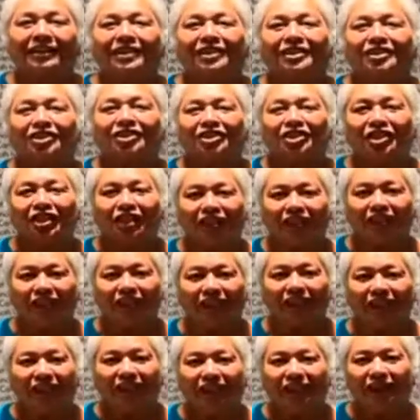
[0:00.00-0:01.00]

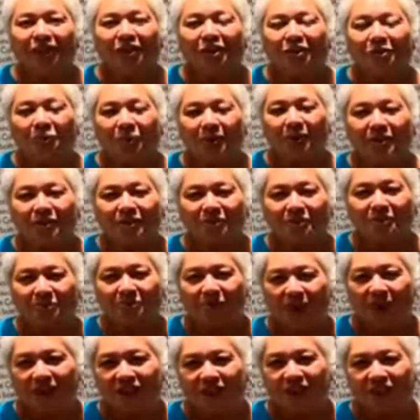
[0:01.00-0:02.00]
She was a
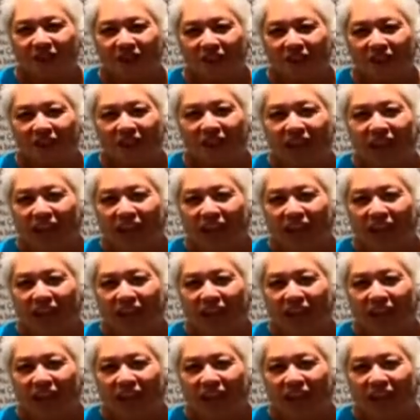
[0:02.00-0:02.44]
rock star